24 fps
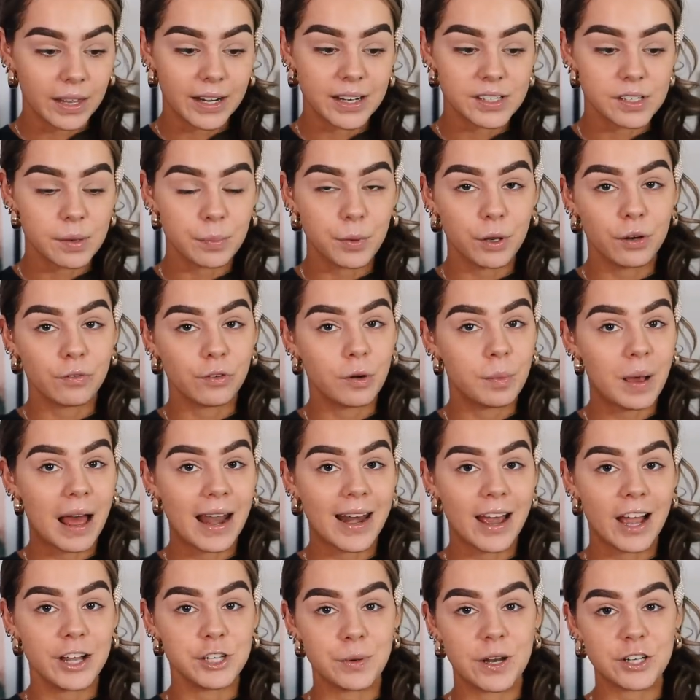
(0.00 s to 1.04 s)
It is a beautiful
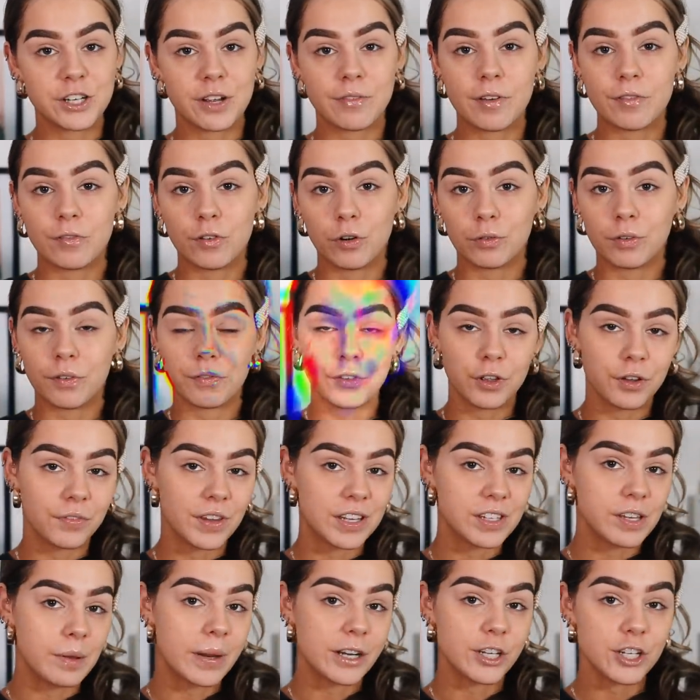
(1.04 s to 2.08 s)
palette. I do actually have a full review of
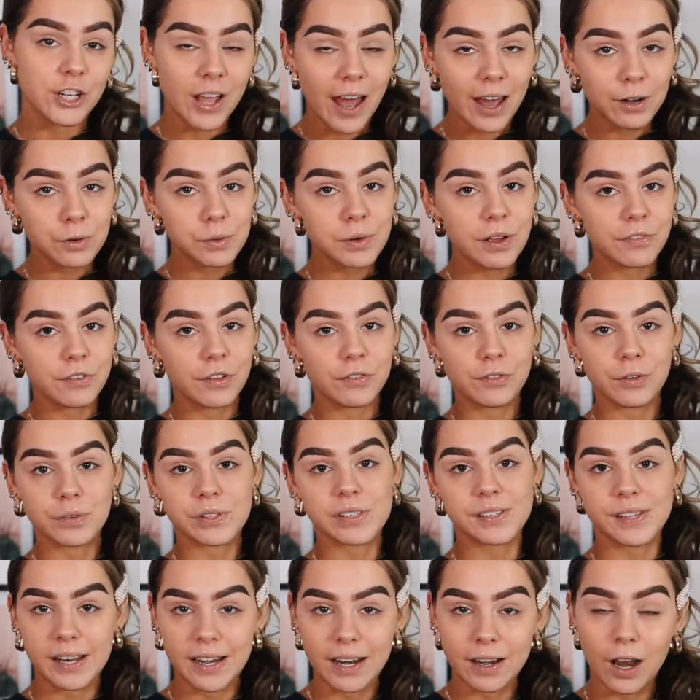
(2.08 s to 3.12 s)
this on my channel. If you've not
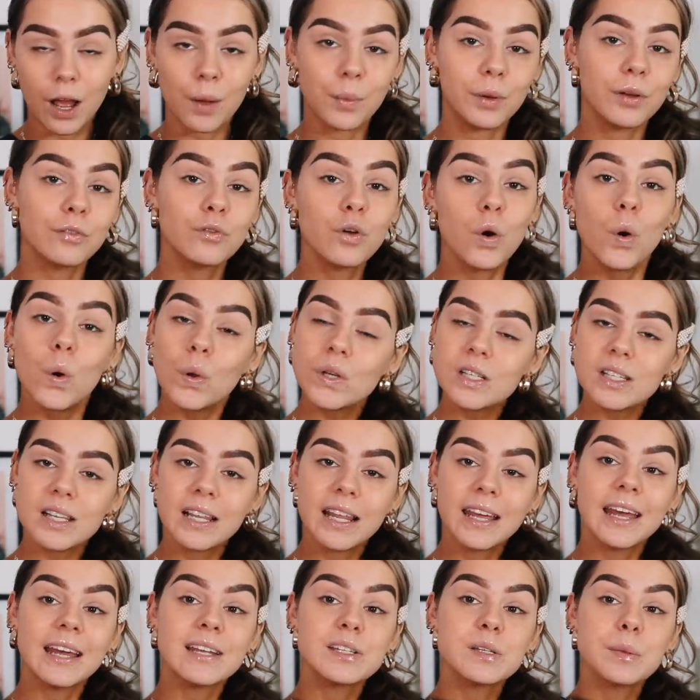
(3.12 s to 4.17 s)
seen it, I will of course
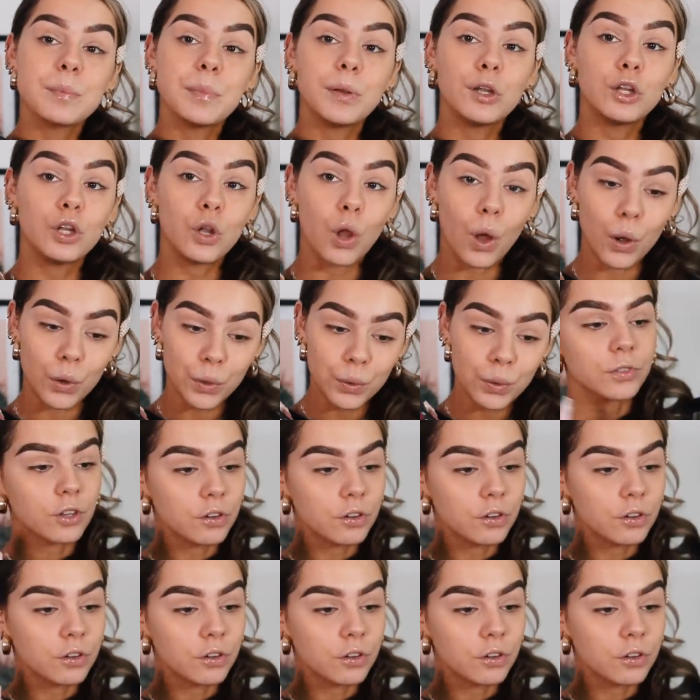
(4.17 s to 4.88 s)
link it below.